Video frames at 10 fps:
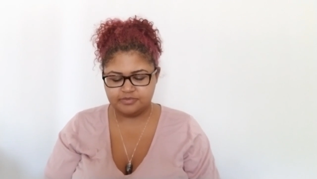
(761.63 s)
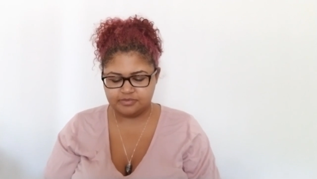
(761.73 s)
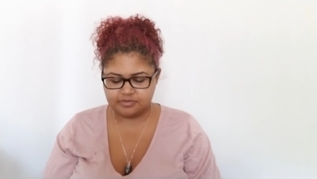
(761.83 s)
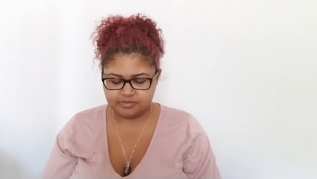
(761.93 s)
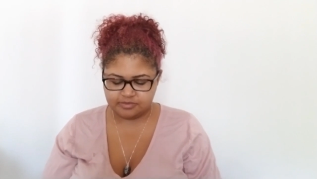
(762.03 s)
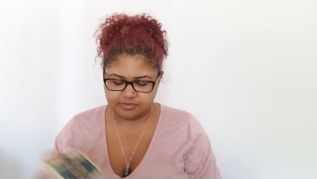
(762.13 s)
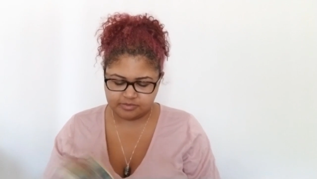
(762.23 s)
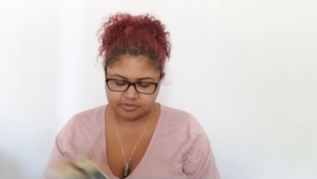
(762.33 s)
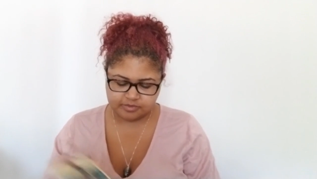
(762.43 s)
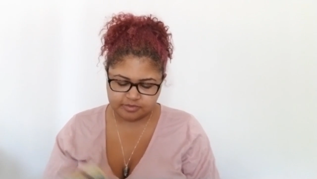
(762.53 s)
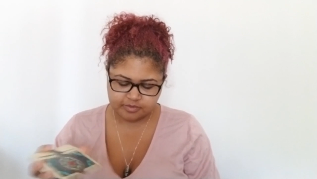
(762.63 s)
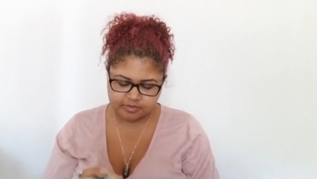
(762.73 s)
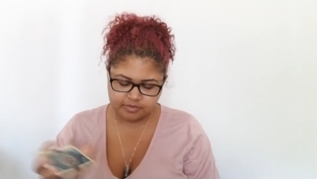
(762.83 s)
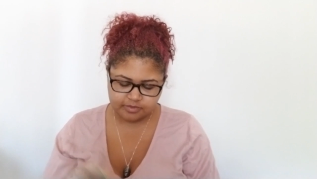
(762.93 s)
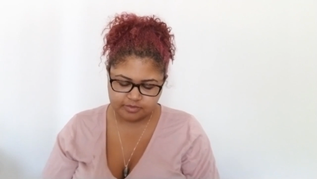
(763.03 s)

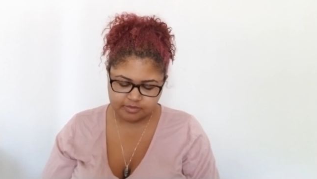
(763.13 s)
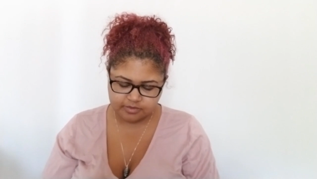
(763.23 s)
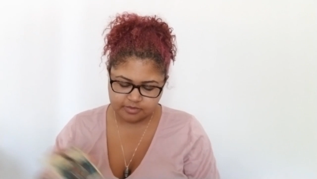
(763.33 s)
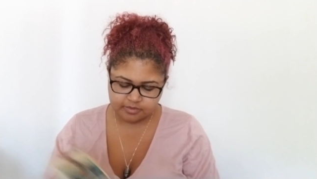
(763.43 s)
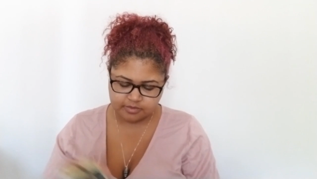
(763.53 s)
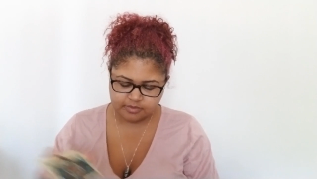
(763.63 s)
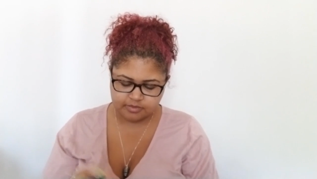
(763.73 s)
Nothing is said.